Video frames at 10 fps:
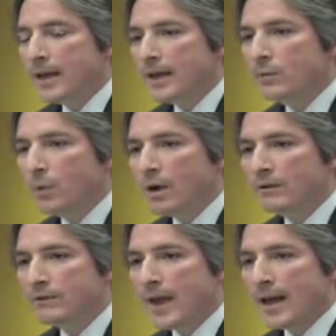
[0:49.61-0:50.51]
It
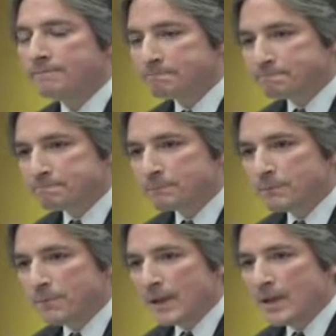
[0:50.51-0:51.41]
was that
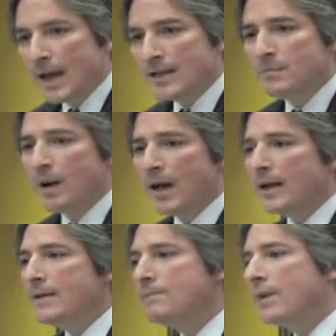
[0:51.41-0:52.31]

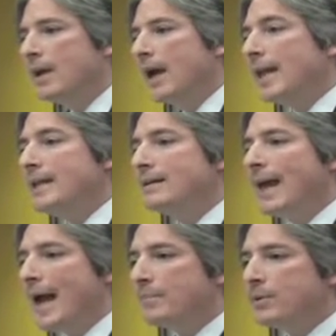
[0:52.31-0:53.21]
any
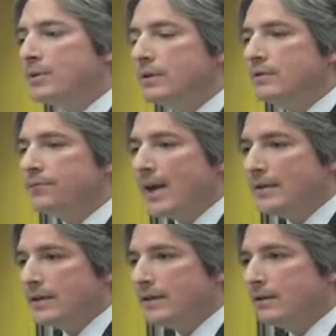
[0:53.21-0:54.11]
capital
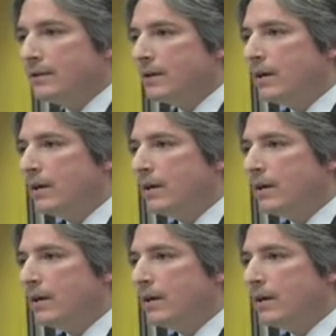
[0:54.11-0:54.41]
defendant